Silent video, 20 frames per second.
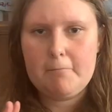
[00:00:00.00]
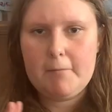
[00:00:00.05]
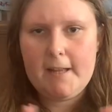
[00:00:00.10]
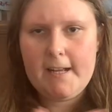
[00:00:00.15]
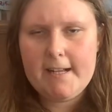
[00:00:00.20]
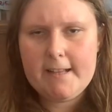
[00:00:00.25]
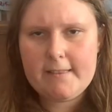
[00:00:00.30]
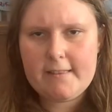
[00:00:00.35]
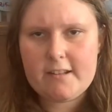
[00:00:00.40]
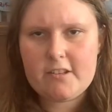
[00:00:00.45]

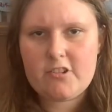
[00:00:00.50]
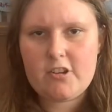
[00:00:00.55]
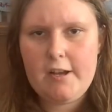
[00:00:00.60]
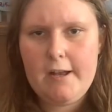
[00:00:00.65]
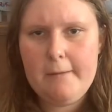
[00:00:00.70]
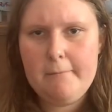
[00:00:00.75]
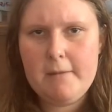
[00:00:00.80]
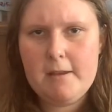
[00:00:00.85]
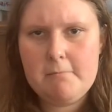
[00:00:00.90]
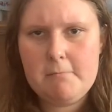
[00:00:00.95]
playing the
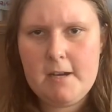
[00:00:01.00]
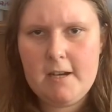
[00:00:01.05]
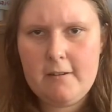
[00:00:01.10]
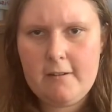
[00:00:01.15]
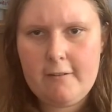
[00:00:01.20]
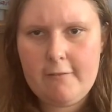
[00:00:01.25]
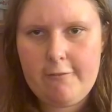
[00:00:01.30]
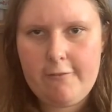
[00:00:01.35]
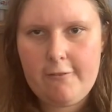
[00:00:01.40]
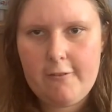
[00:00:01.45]
Try Me
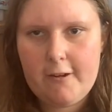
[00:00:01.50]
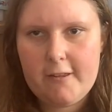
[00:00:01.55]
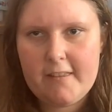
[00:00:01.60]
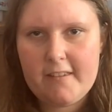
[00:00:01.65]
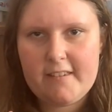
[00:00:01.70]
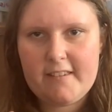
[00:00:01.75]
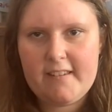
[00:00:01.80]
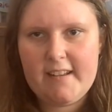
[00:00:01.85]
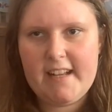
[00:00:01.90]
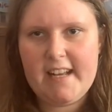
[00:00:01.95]
mode for
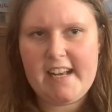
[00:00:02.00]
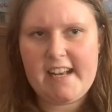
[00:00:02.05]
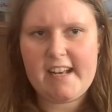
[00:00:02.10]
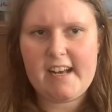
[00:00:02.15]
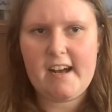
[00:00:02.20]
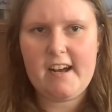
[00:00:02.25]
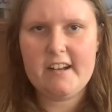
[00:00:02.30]
the singing